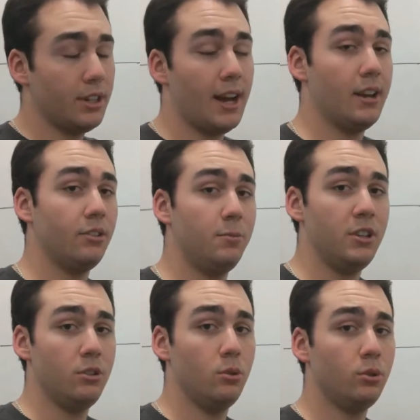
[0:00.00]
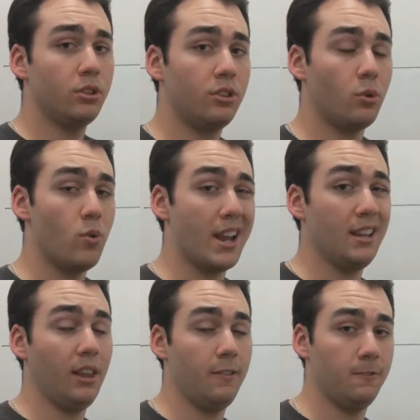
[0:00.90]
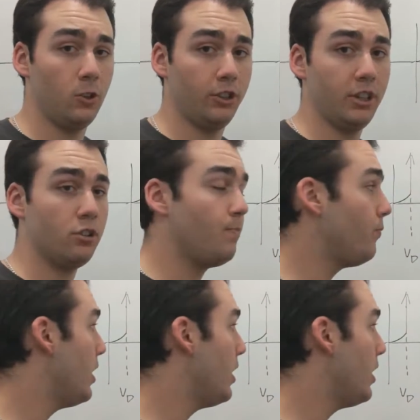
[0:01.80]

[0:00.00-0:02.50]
diode to be used to regulate voltage.